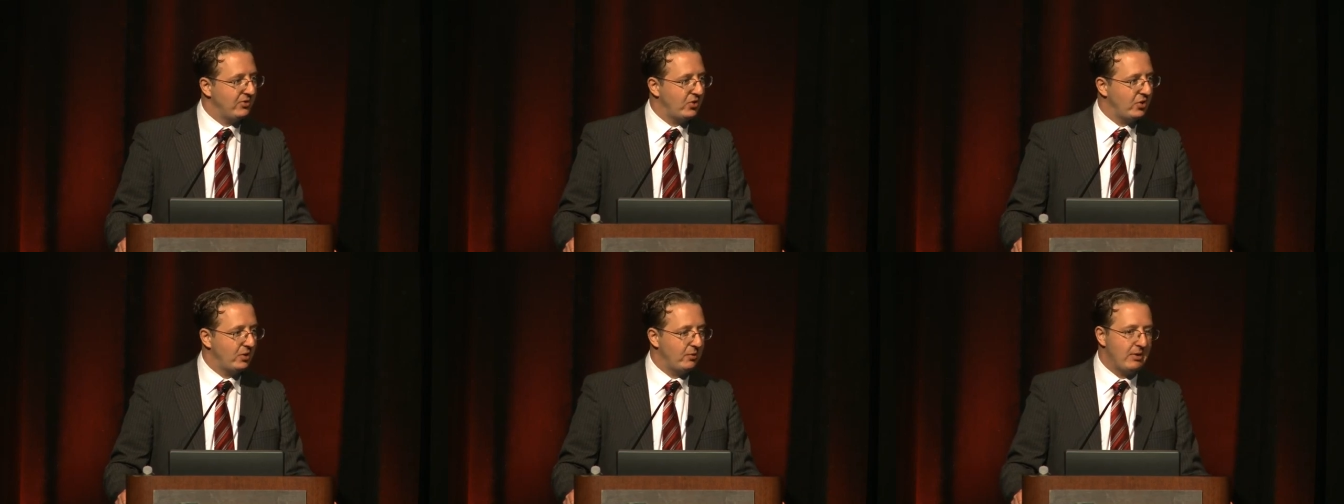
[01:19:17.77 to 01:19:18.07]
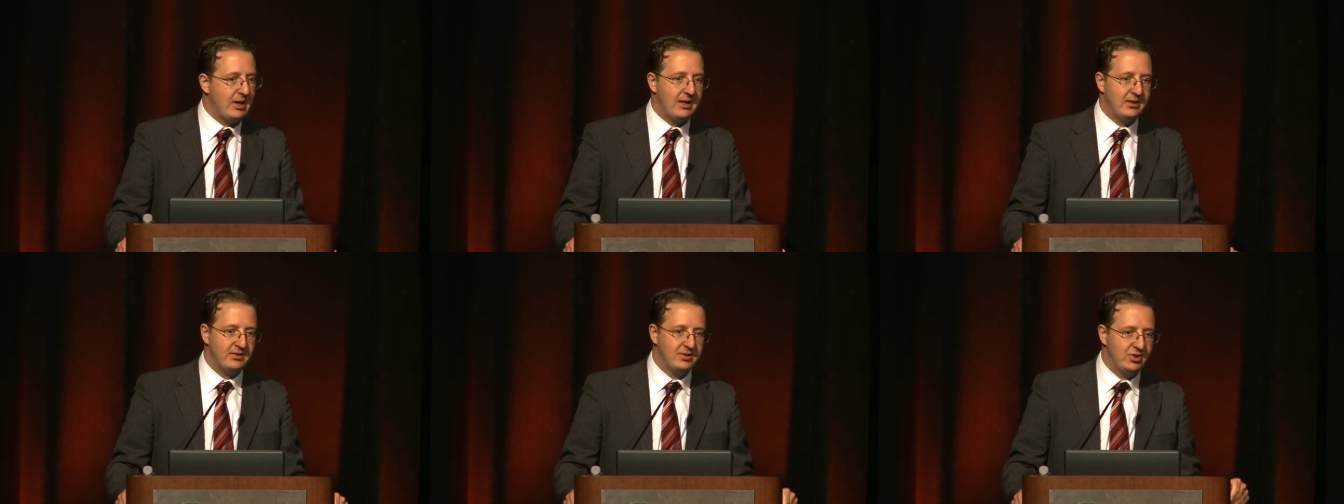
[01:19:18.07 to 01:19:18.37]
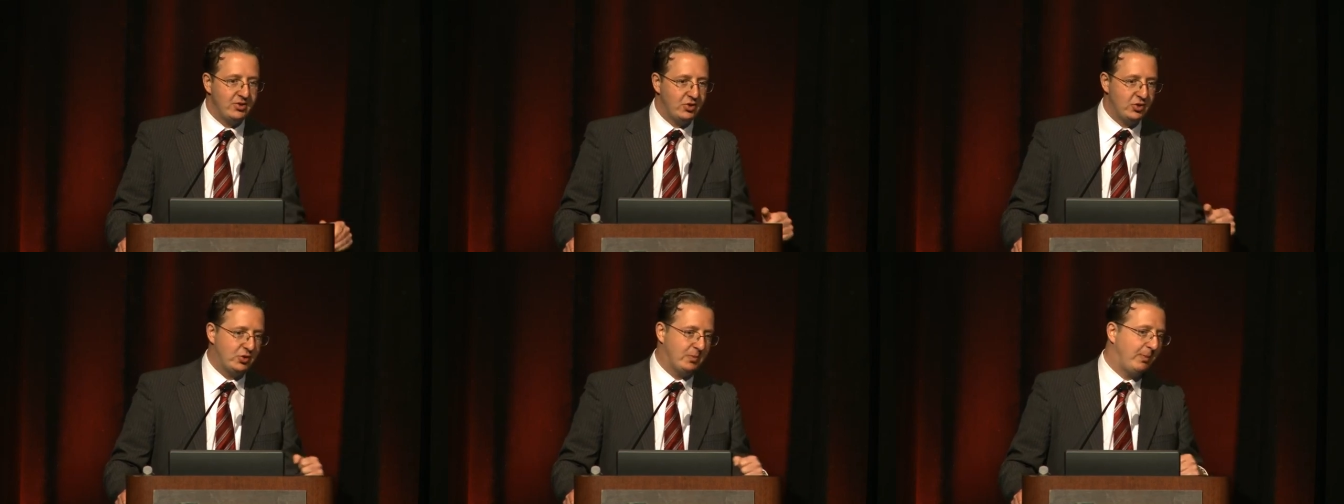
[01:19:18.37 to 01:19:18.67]
turn around and
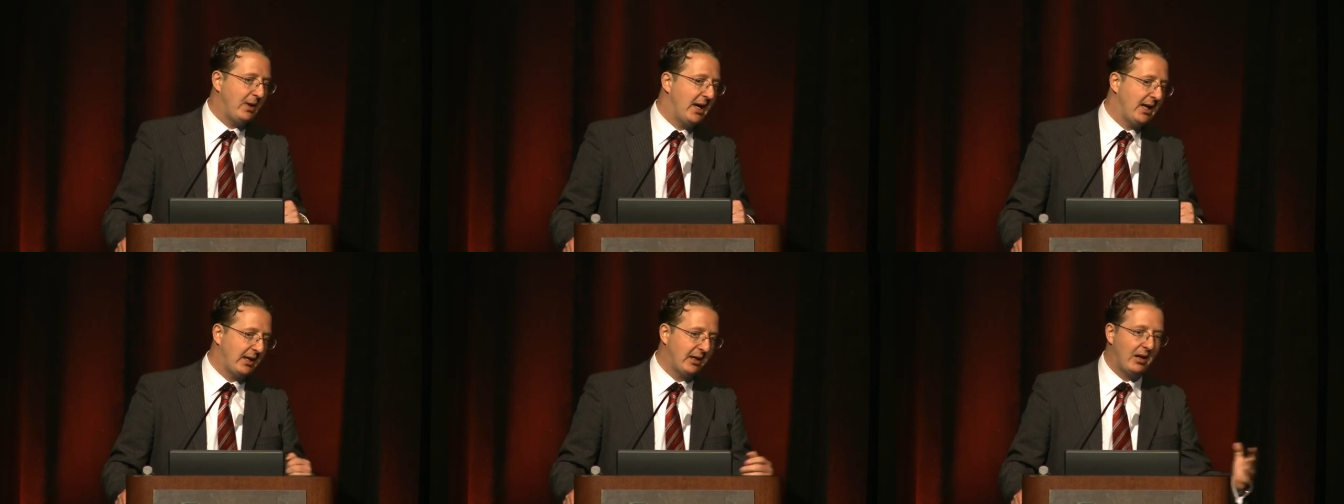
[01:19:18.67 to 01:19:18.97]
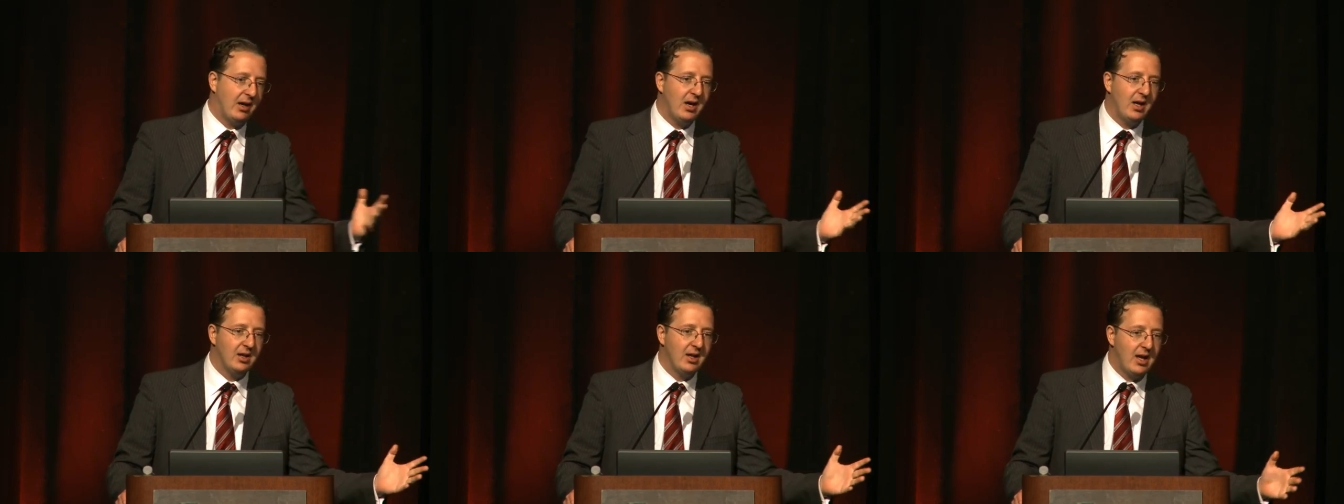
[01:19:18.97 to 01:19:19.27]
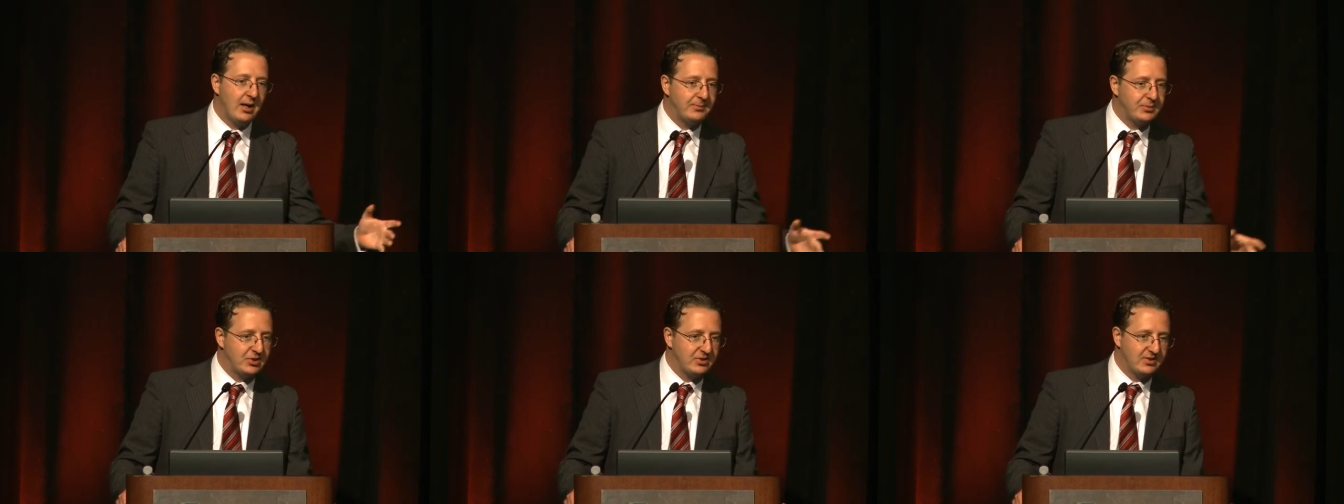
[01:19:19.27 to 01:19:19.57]
they'll just buy call
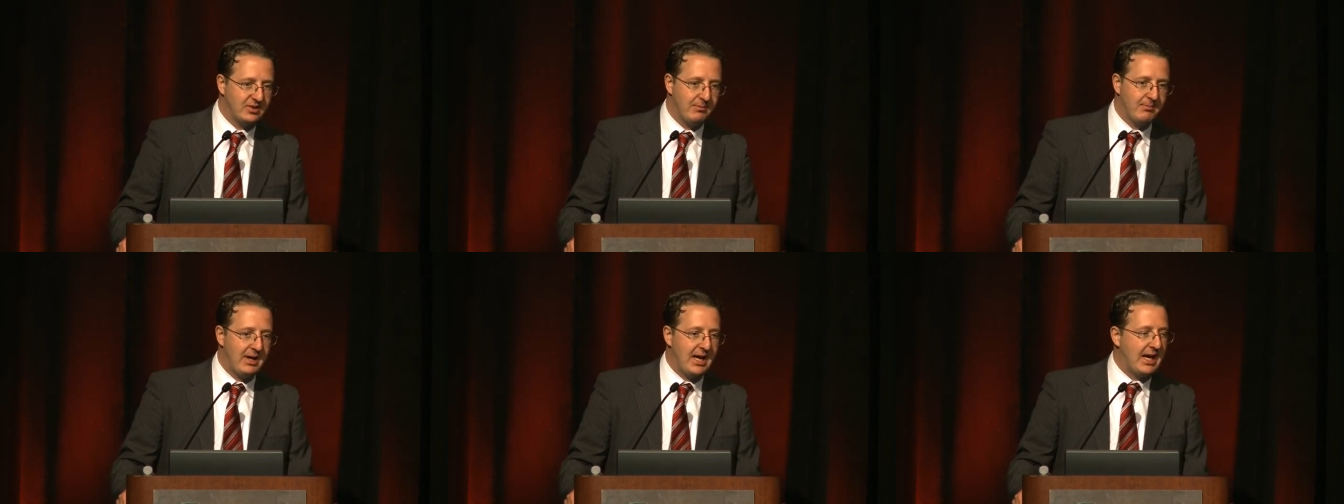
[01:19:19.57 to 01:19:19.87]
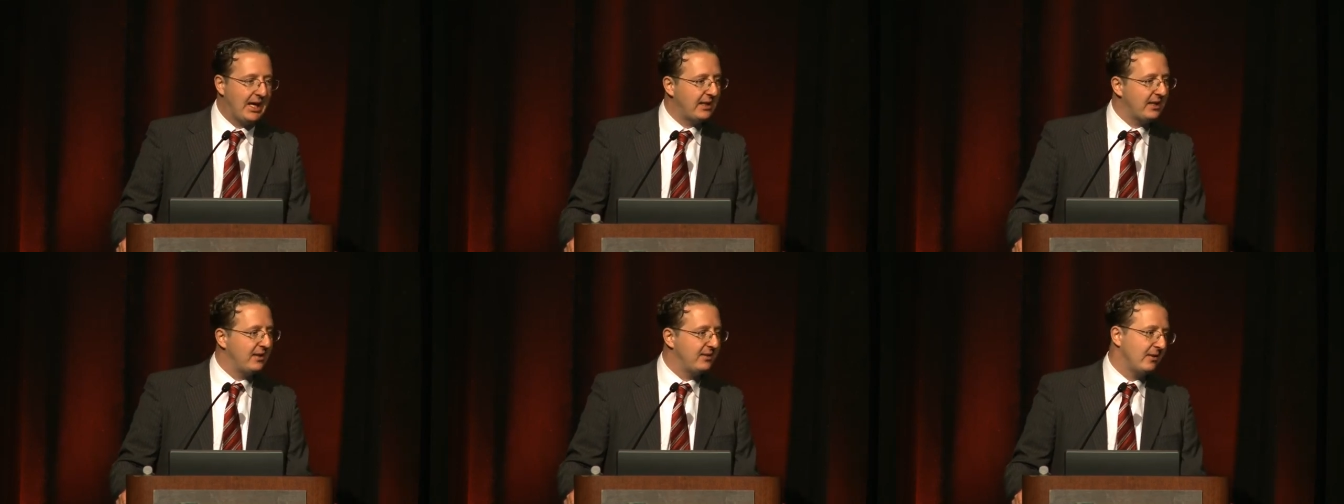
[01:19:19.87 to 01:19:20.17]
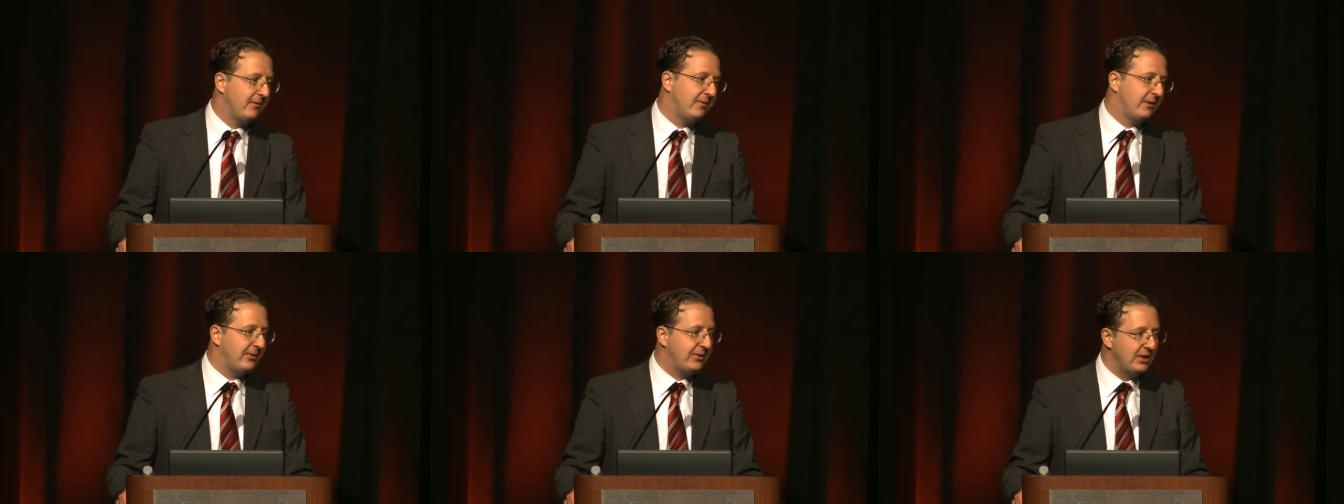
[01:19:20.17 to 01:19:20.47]
options on Magna at
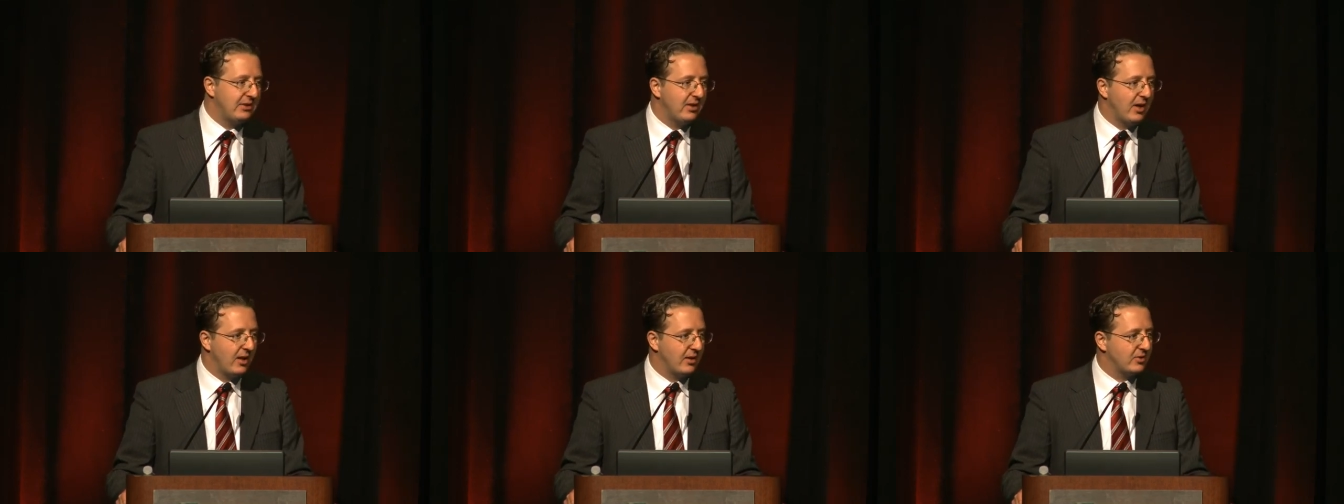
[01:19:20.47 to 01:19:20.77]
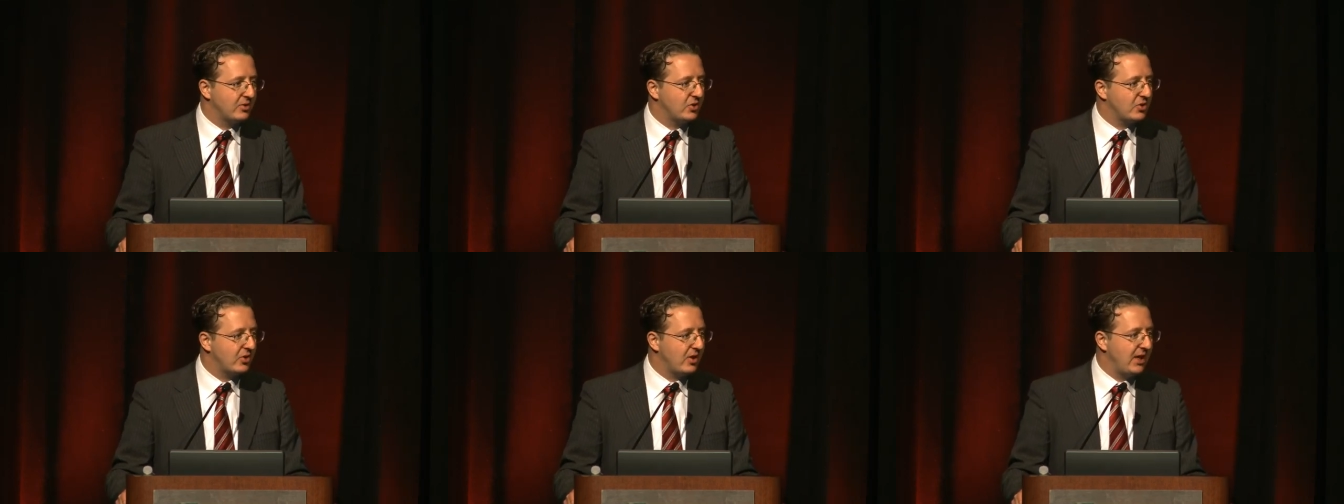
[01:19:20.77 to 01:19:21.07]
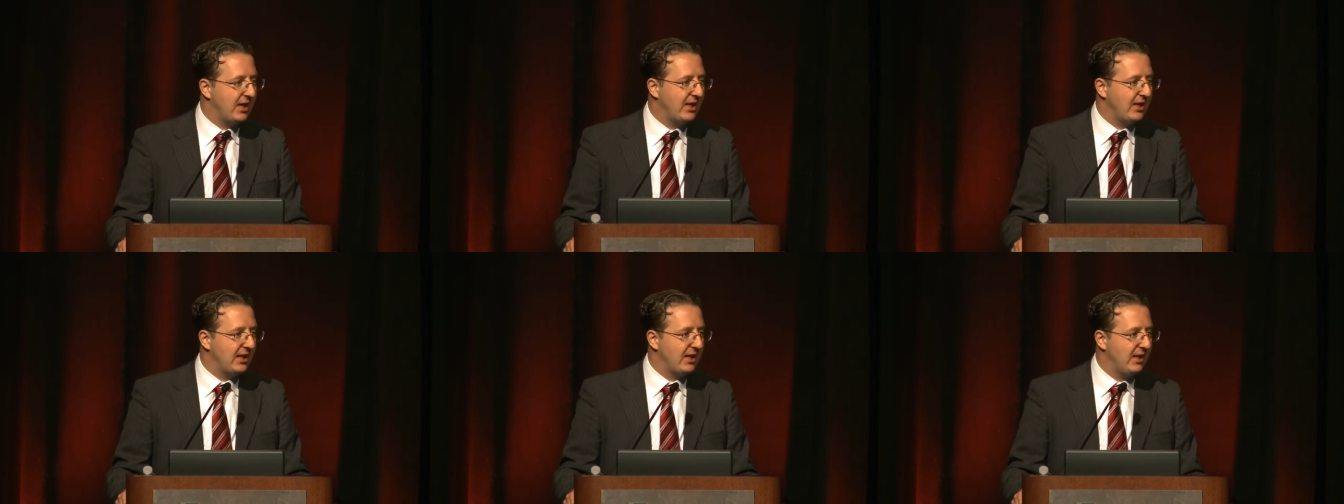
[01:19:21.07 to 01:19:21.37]
the $50
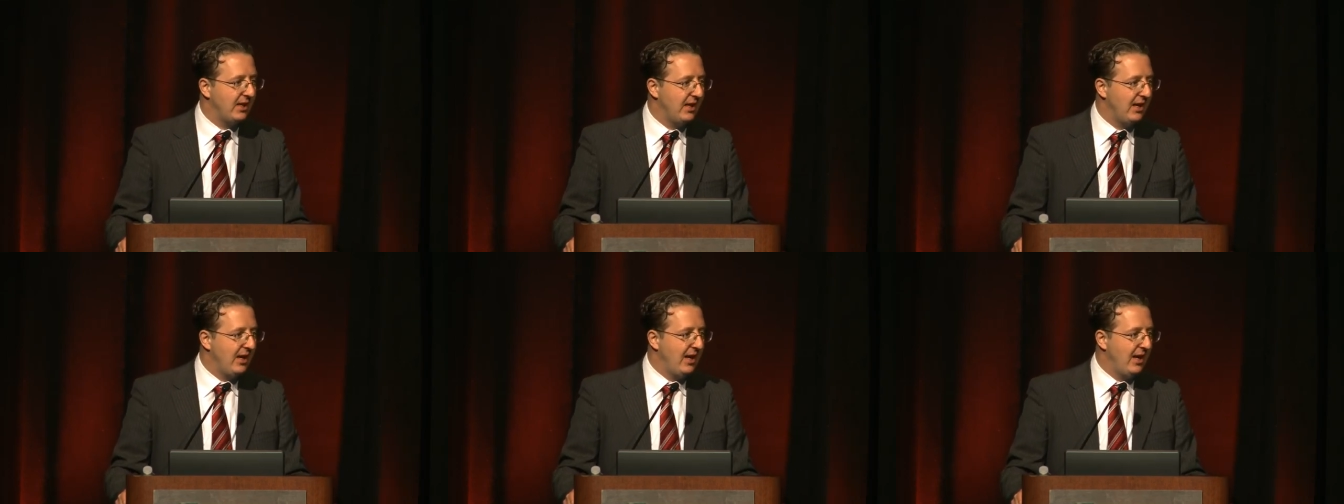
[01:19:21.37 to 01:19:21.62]
strike.